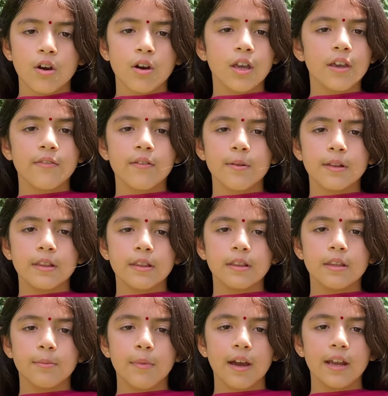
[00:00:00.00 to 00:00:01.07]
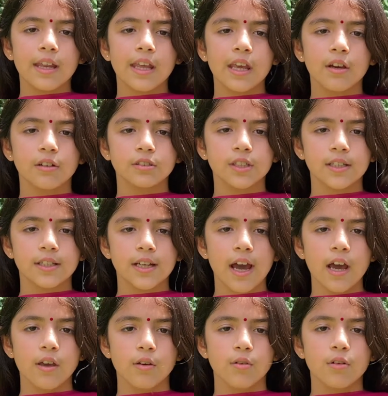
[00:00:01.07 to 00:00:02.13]
or even the mighty eagle
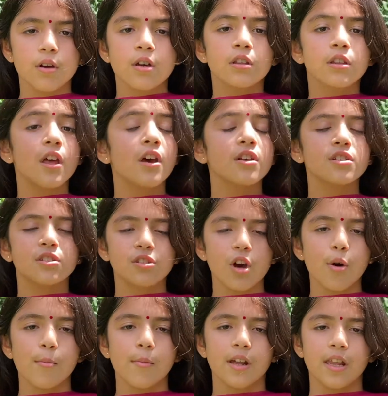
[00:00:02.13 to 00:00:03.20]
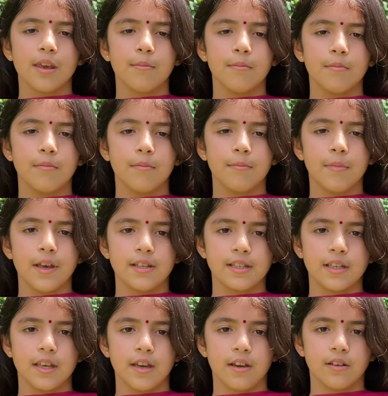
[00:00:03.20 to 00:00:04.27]
Jatayu? There are so many
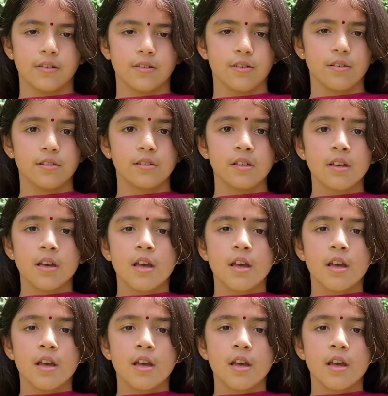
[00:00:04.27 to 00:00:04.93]
amazing characters.